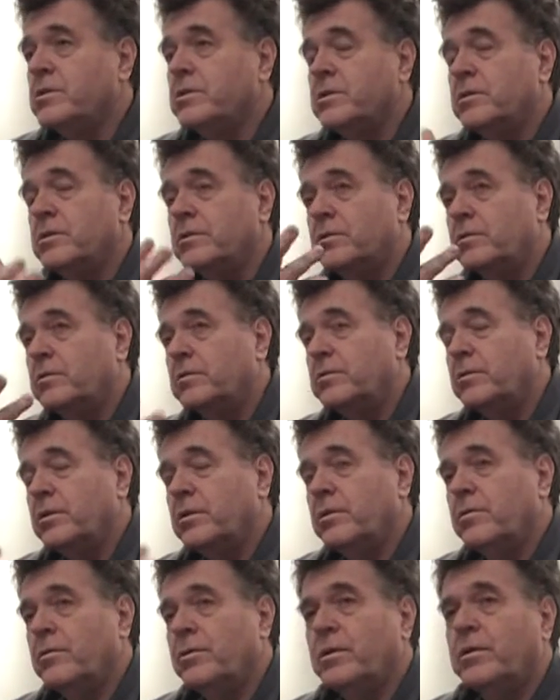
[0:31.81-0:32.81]
until
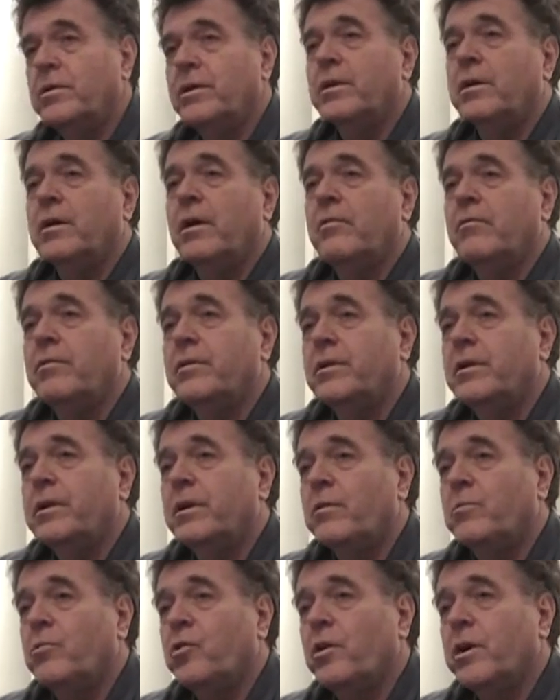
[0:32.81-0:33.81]
everything
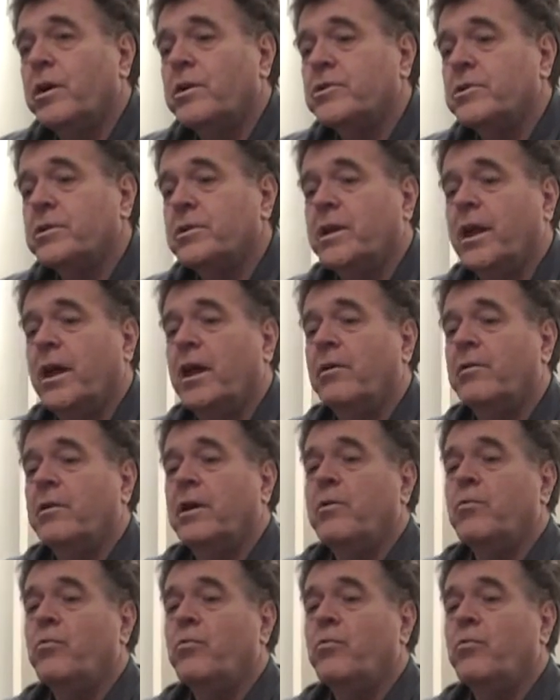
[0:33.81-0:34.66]
came crashing down.